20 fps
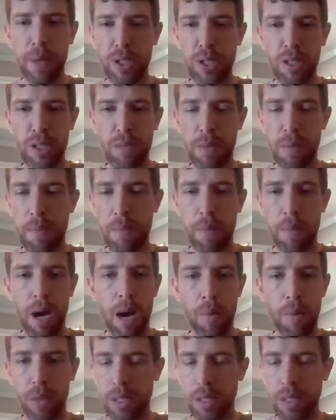pictures of my
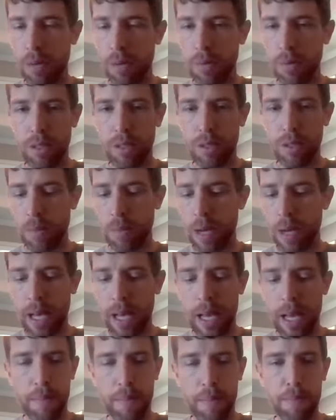mom would come to my
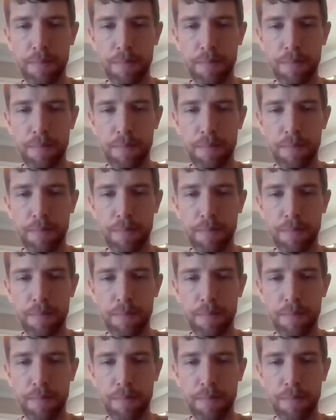head,